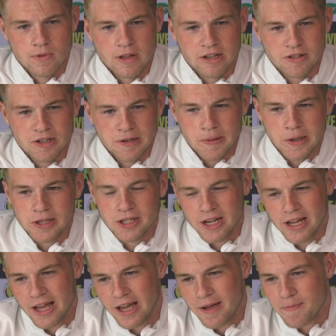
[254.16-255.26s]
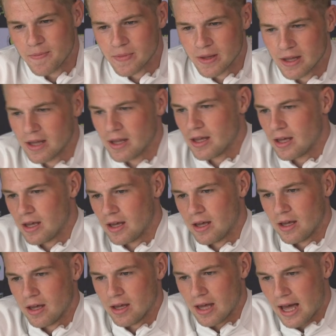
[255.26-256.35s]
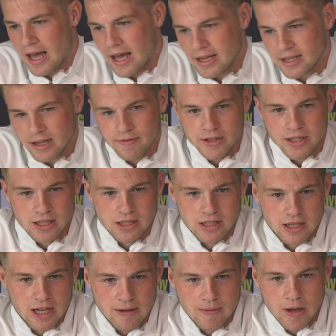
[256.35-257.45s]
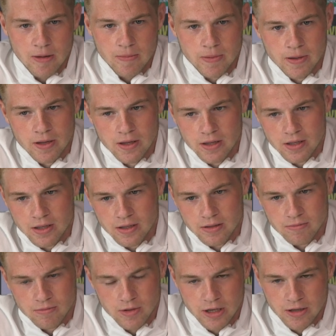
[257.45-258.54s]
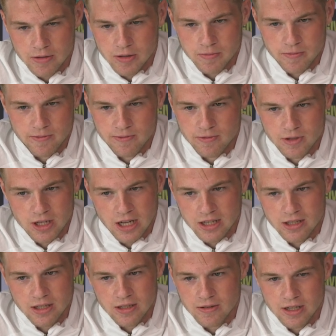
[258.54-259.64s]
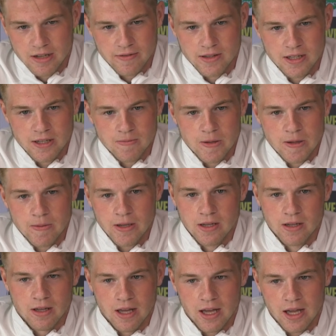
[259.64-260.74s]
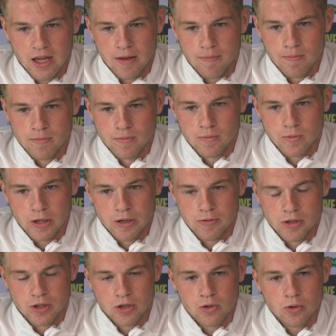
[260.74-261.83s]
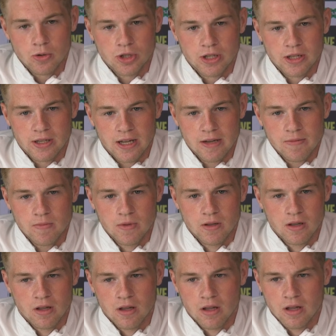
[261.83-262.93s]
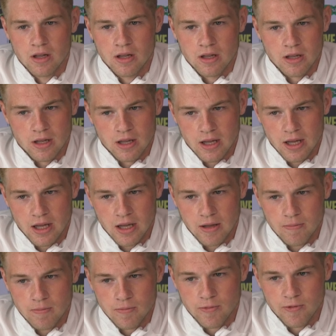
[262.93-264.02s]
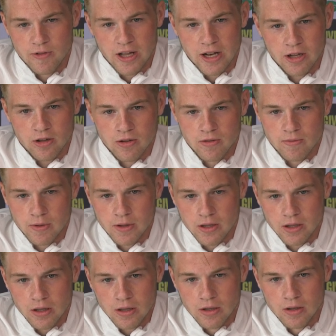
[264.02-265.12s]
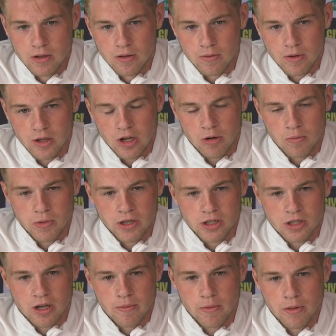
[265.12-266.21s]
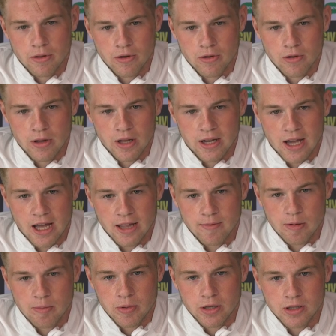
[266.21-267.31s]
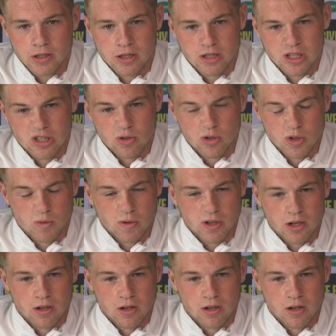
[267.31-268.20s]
Thanks very much. Ever since I came up, when I was 16, 17 maybe, when he was the coach at the time, very good with the young players coming through, the academy players, because he knows